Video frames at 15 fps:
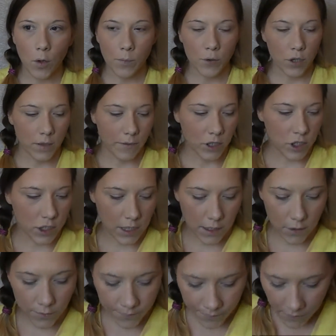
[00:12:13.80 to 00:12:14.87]
were pretty much
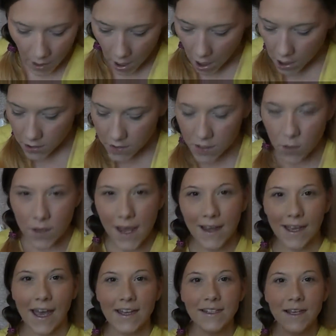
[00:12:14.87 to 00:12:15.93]
none. So
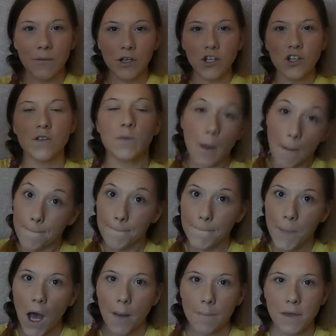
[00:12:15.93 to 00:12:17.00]
yeah, guys, I'm gonna just
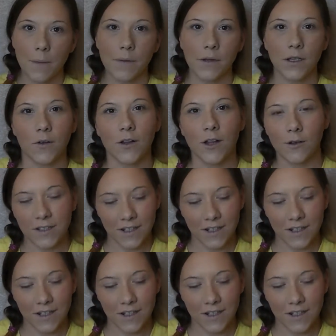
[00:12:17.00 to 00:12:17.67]
pop you up a little